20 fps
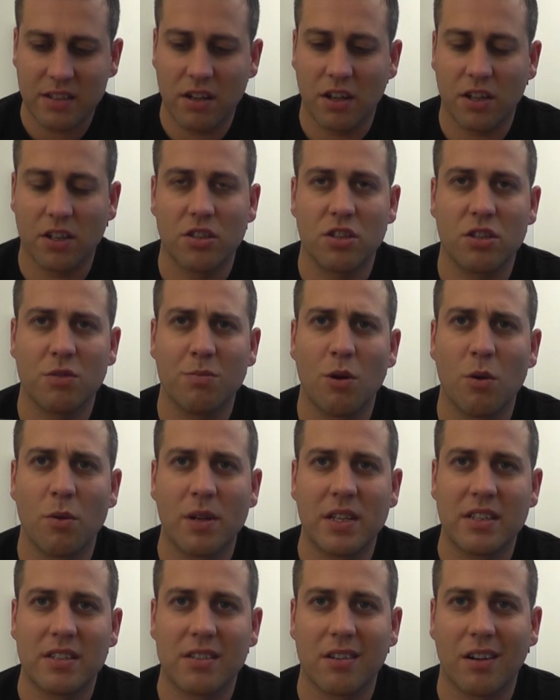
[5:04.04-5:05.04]
is kind of small
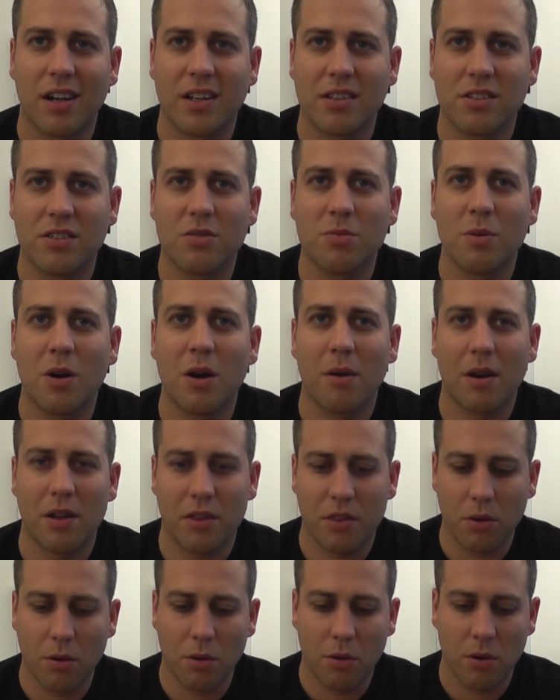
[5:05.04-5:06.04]
in size as well, I
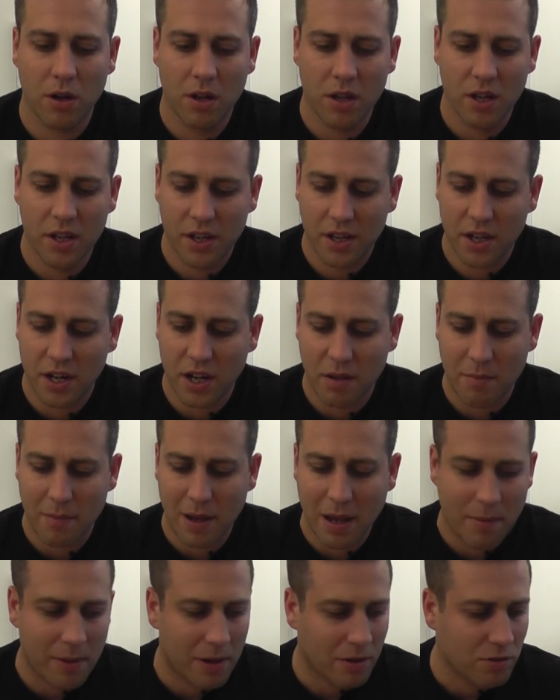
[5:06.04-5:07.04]
thought, you know,
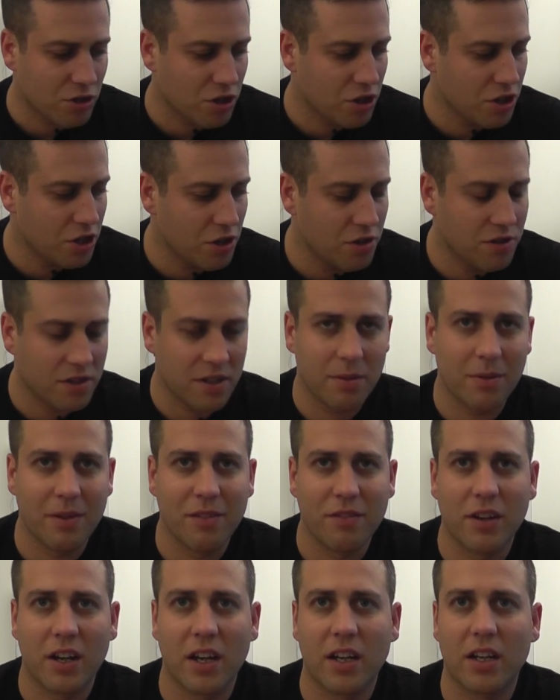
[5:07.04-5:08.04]
maybe I'll just use it
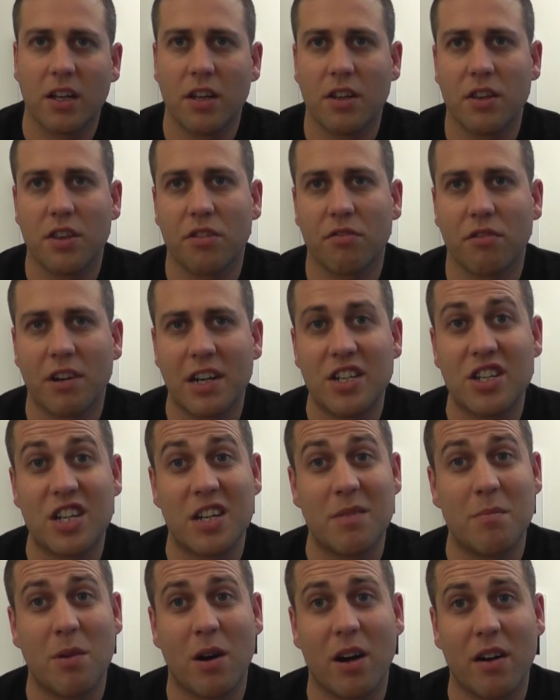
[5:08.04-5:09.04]
with like a
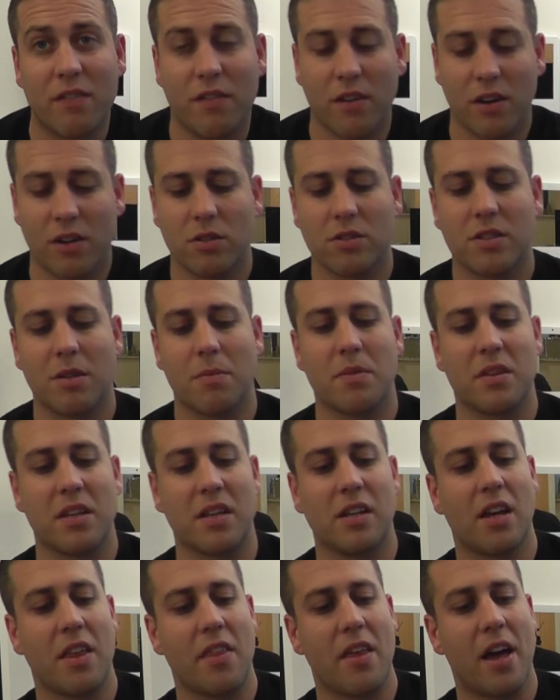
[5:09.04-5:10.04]
3G MiFi or
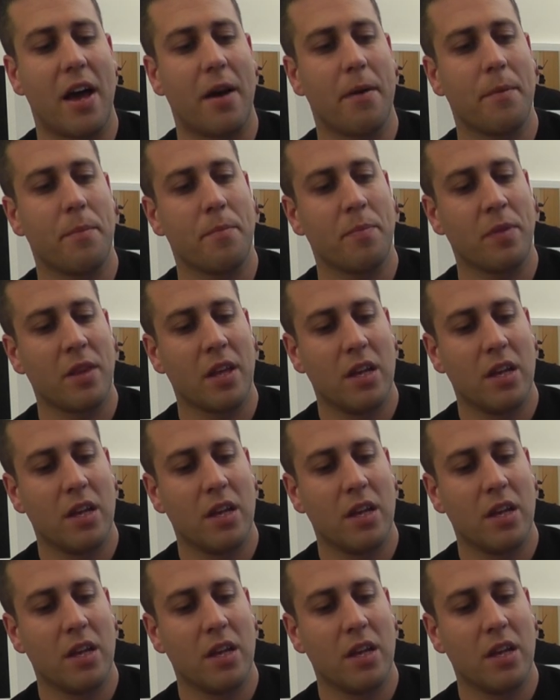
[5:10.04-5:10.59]
something like that.